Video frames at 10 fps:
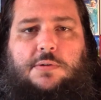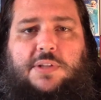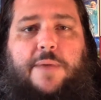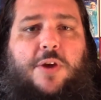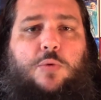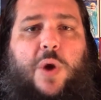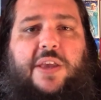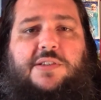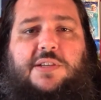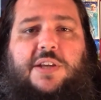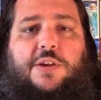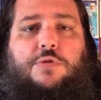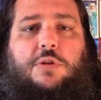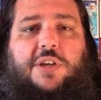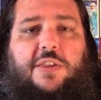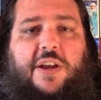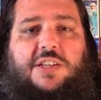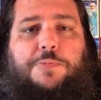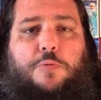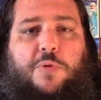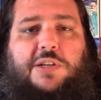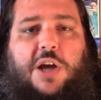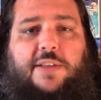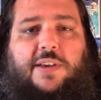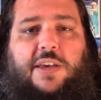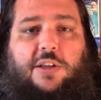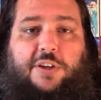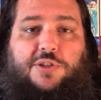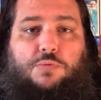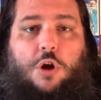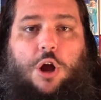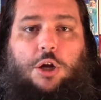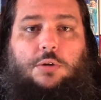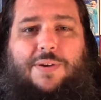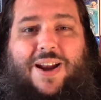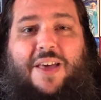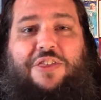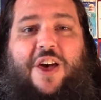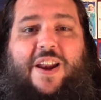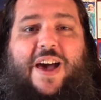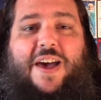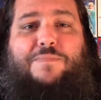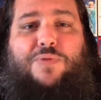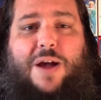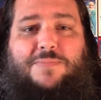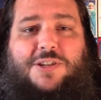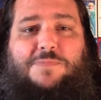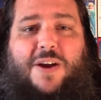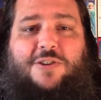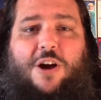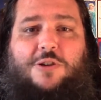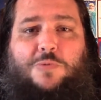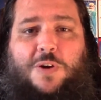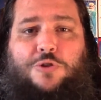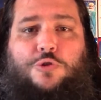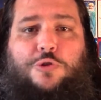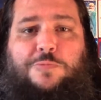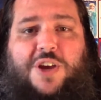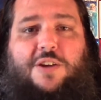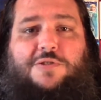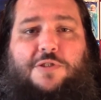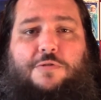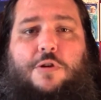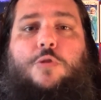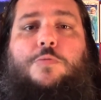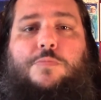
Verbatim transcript: Damian Wayne is a 10-year-old kid that has to be retaught that killing is wrong. And I thought I had problems because my daughters want YouTube channels of their own.